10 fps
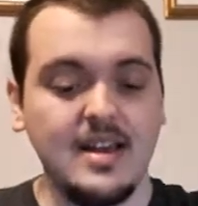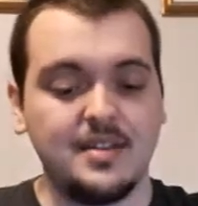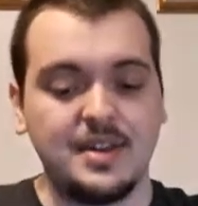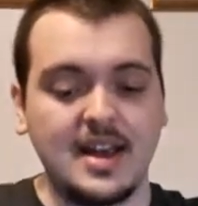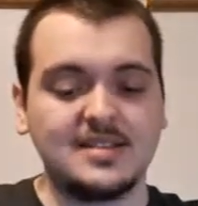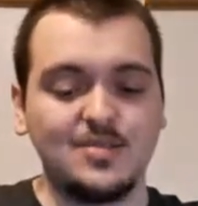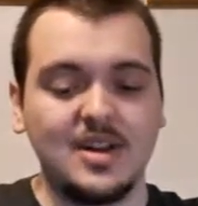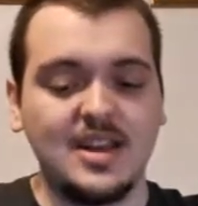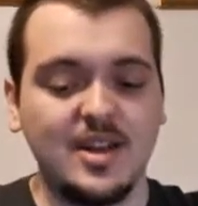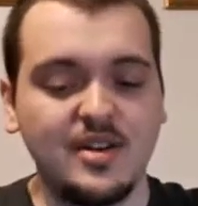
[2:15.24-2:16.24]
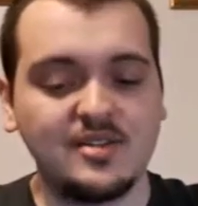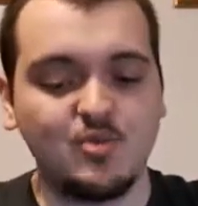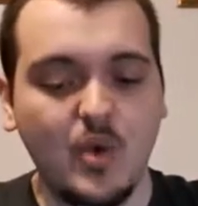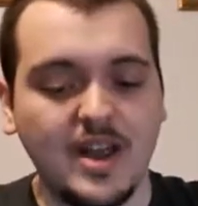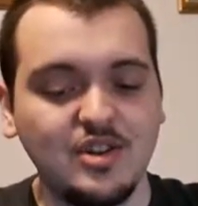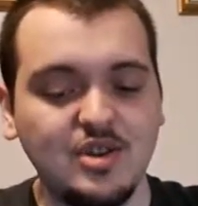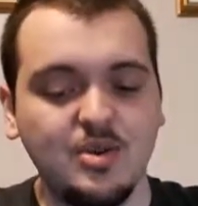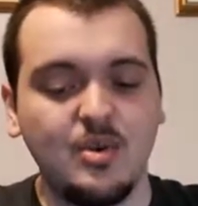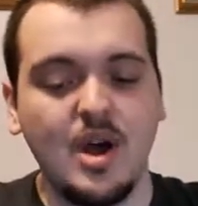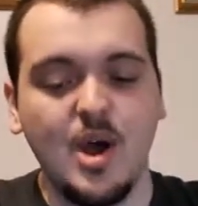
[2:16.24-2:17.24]
The next one here is when
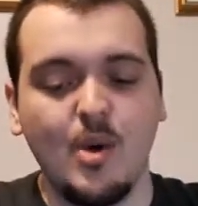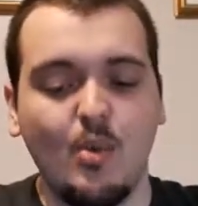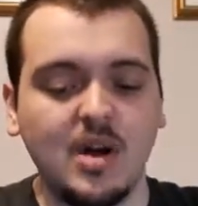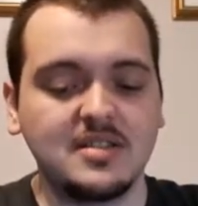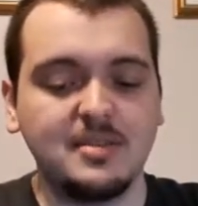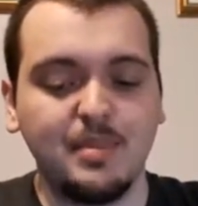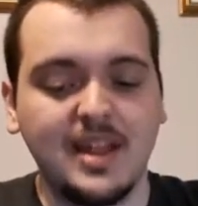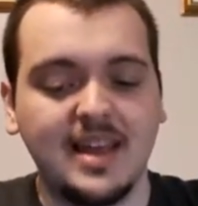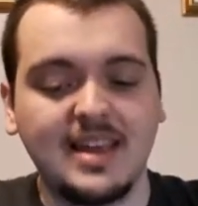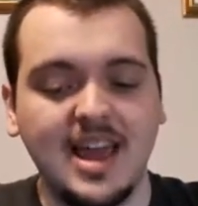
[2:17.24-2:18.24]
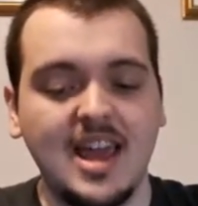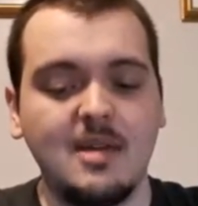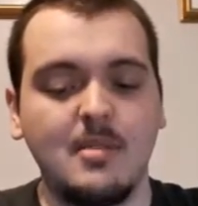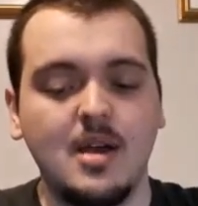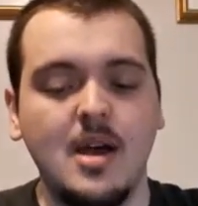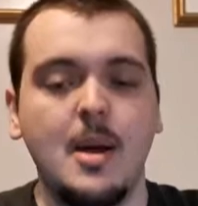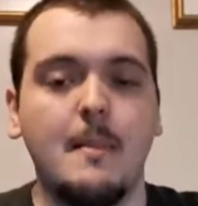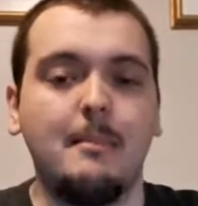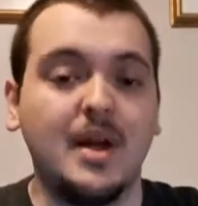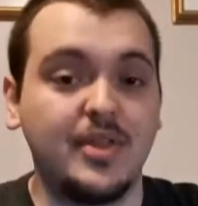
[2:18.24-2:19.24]
you want to play a game,
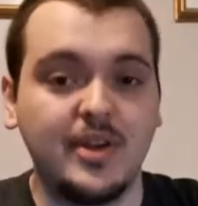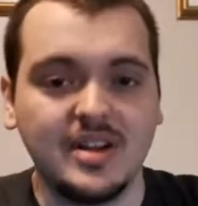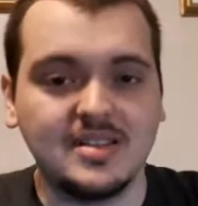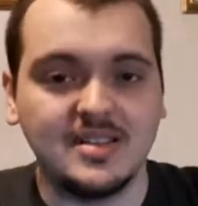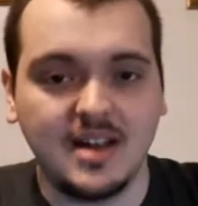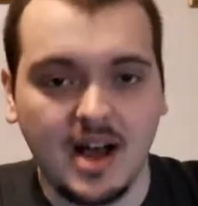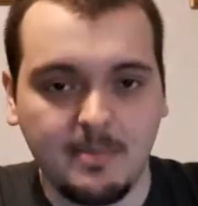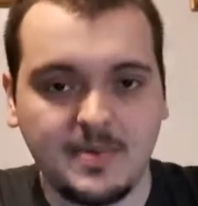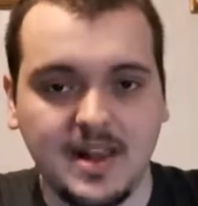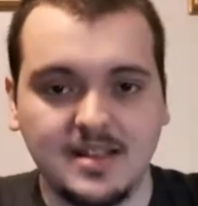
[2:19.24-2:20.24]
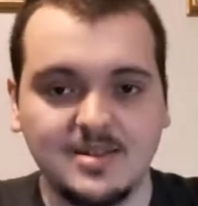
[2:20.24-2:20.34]
but there is an update.